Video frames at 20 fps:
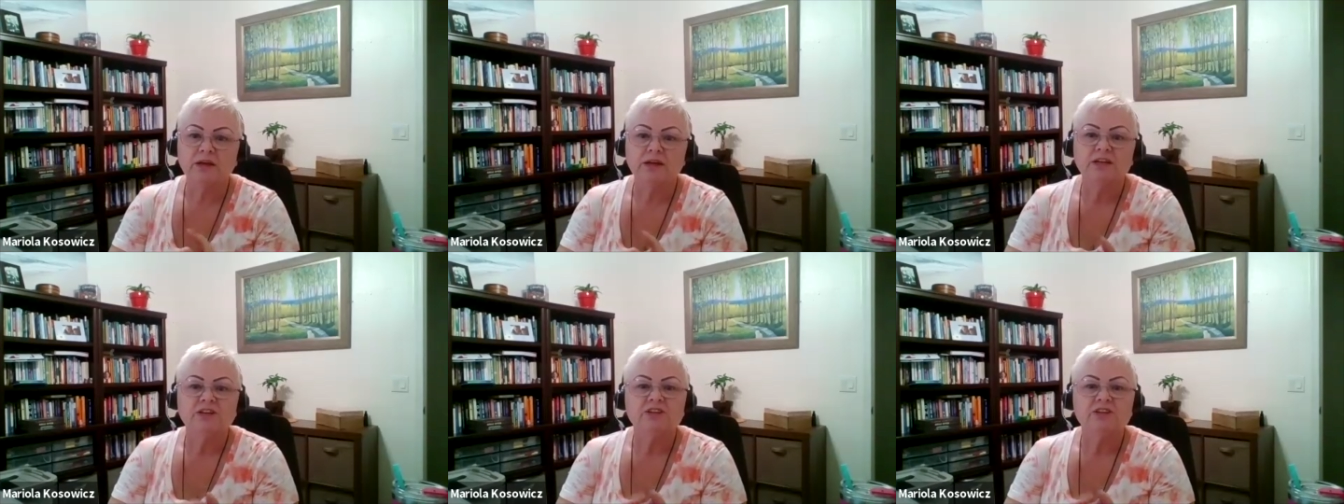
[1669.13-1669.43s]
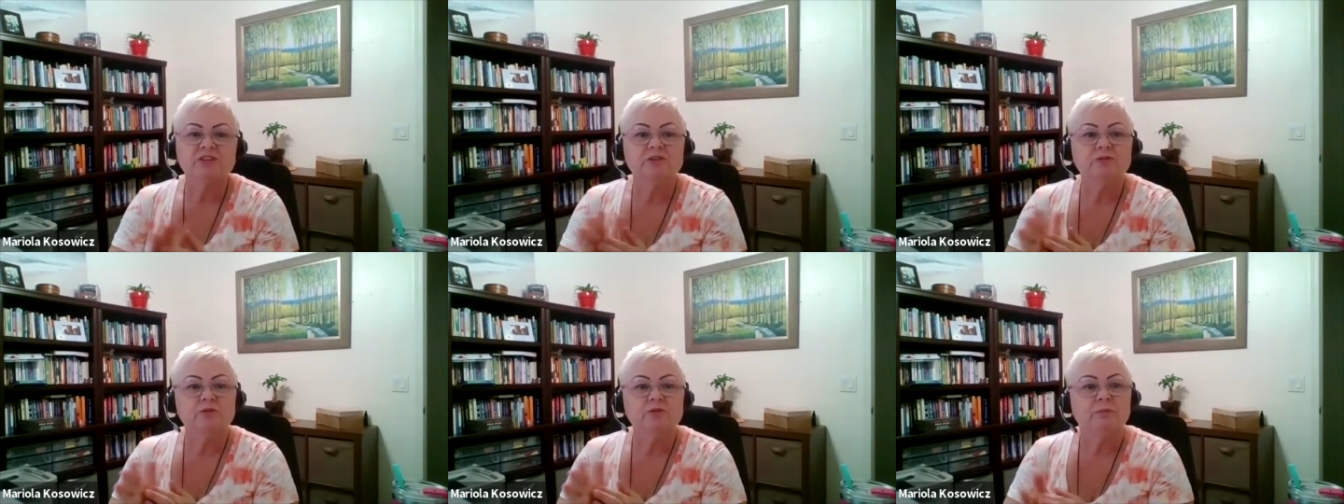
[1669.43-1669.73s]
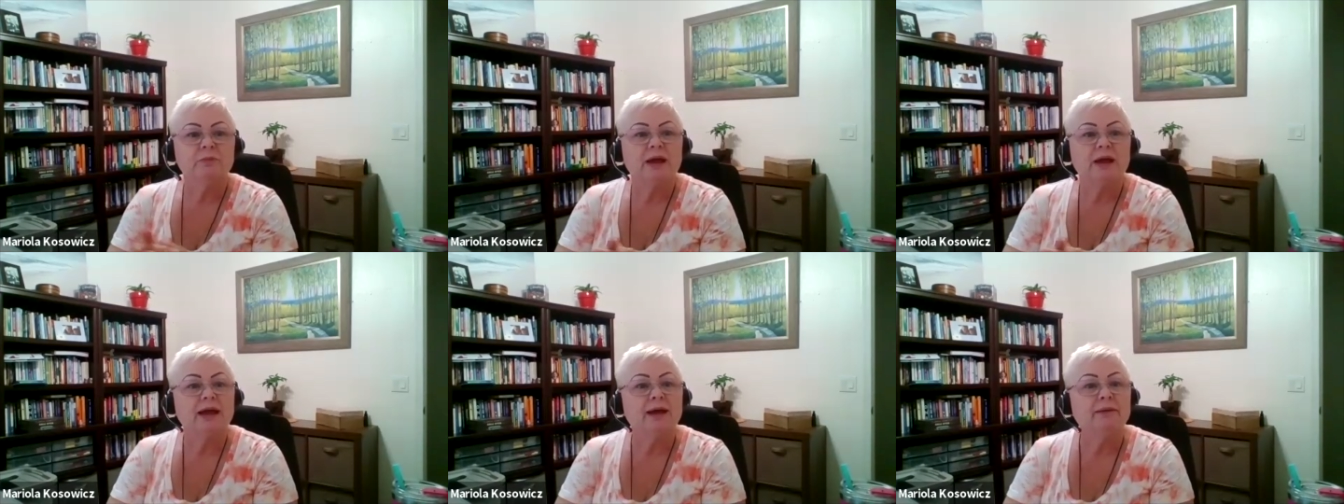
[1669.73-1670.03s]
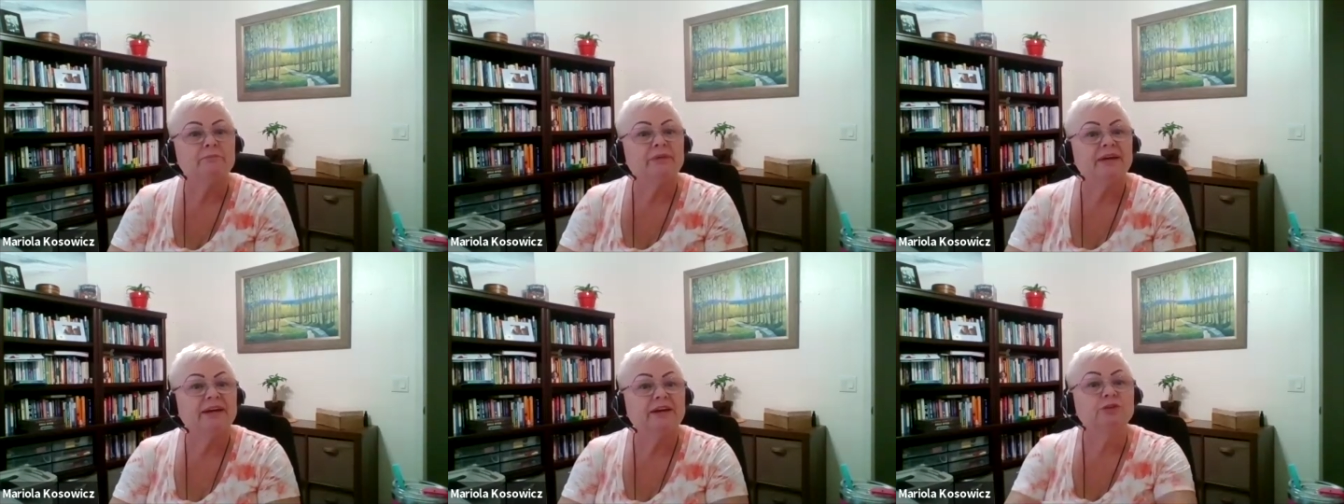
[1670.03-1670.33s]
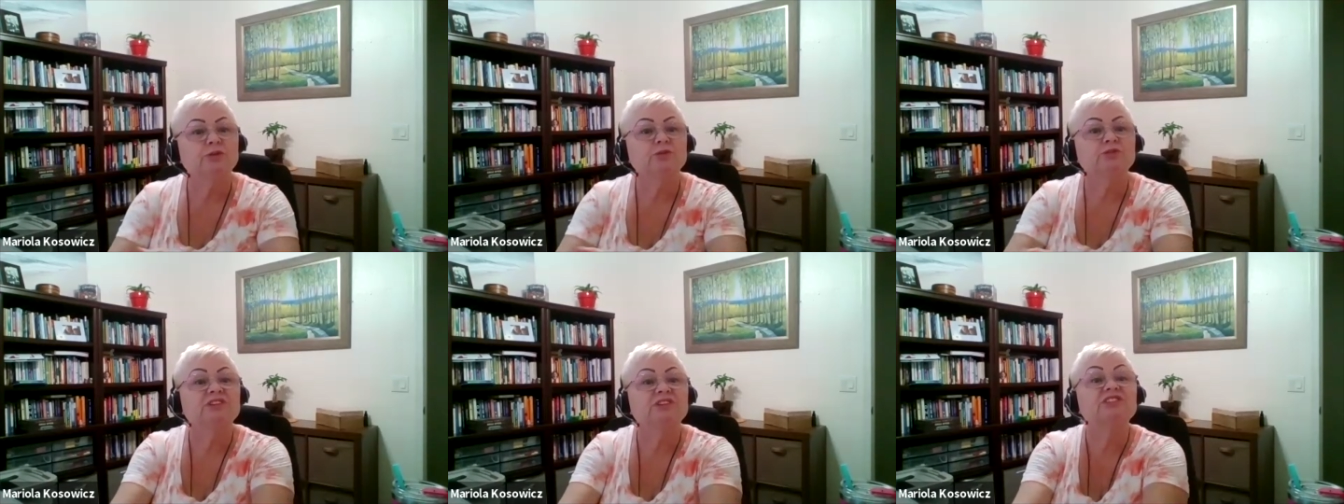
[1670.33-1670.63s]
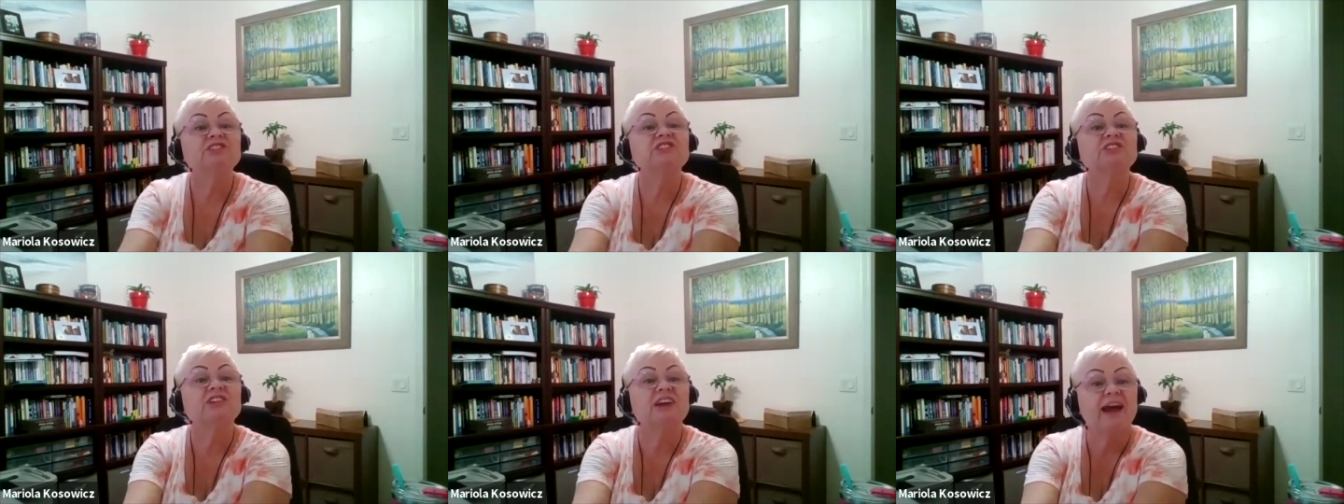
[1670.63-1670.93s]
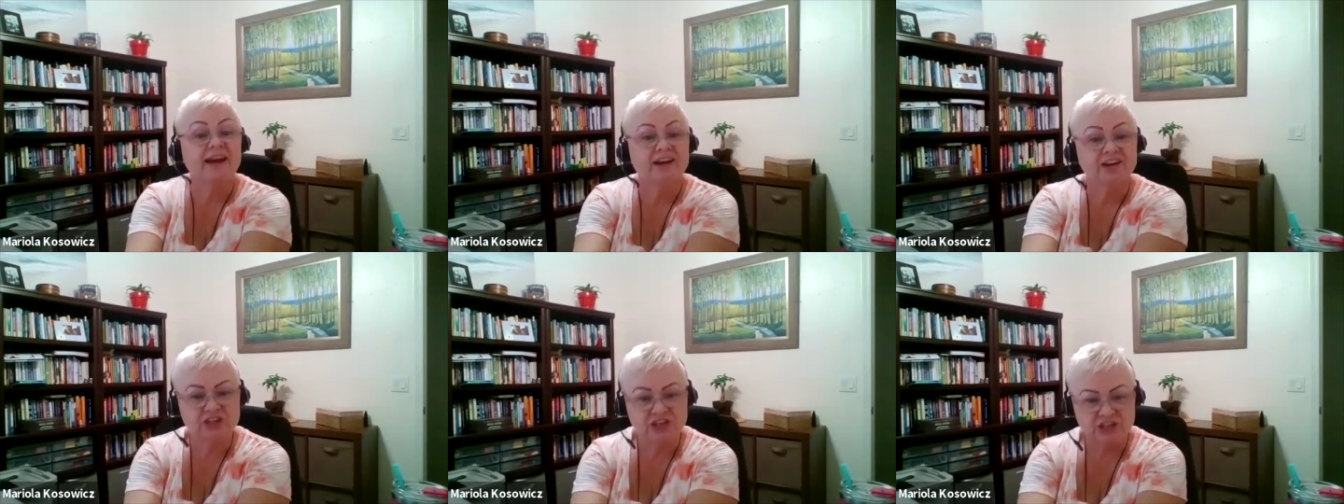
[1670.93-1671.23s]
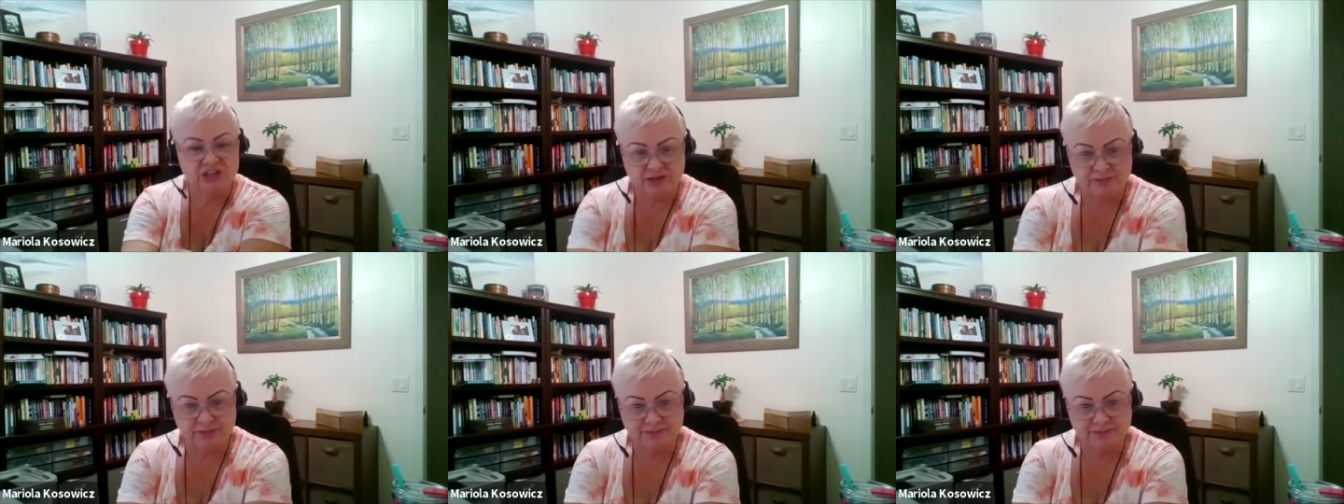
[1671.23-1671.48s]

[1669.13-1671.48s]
So come back to the structure.